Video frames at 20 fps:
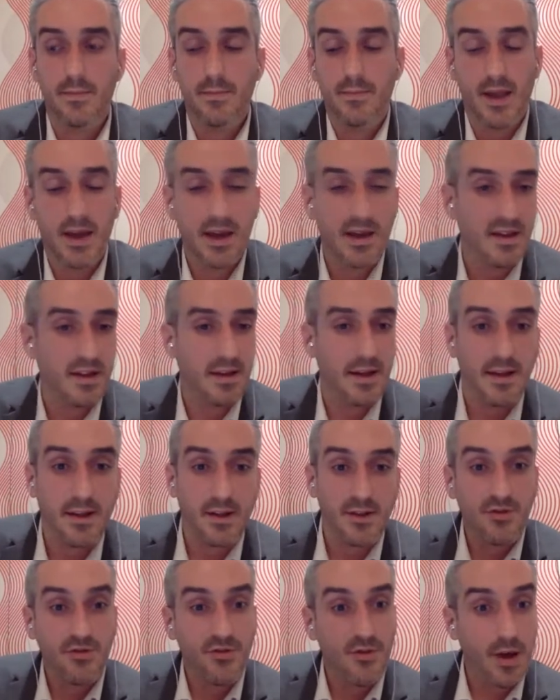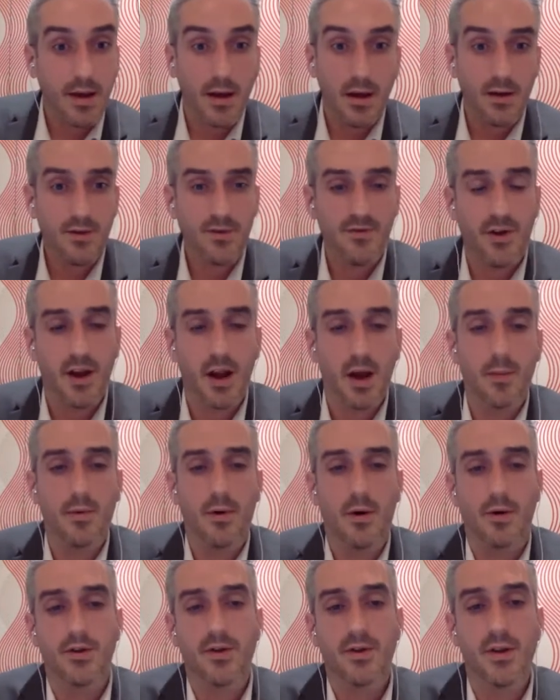legacy data straight up
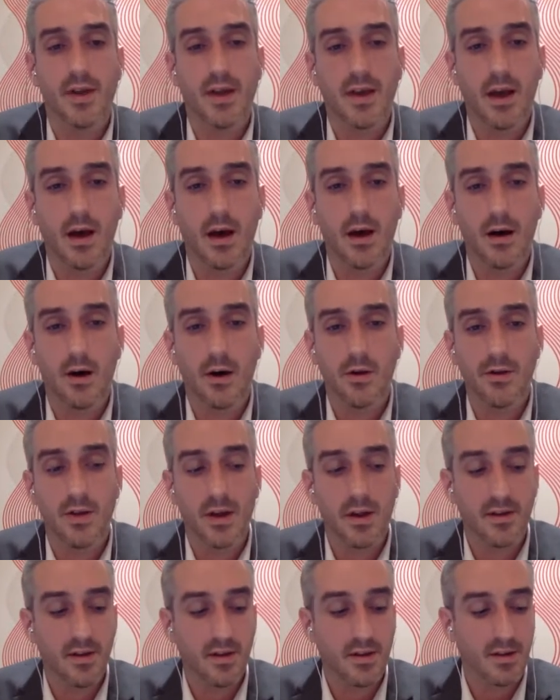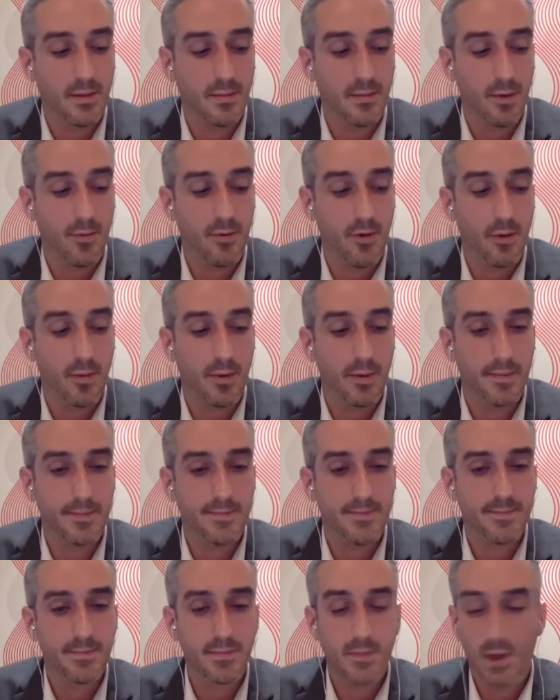onto the system, no problem.
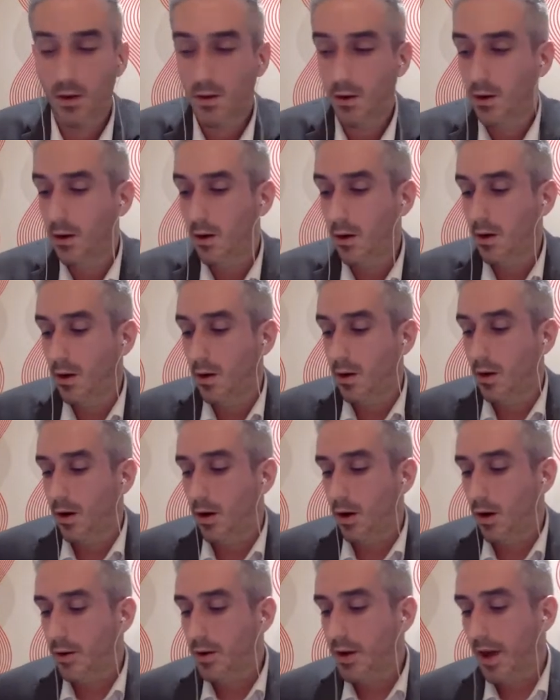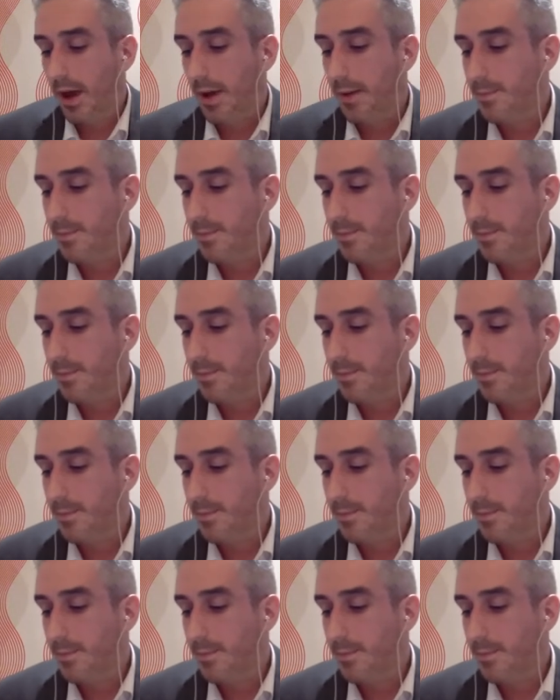Okay.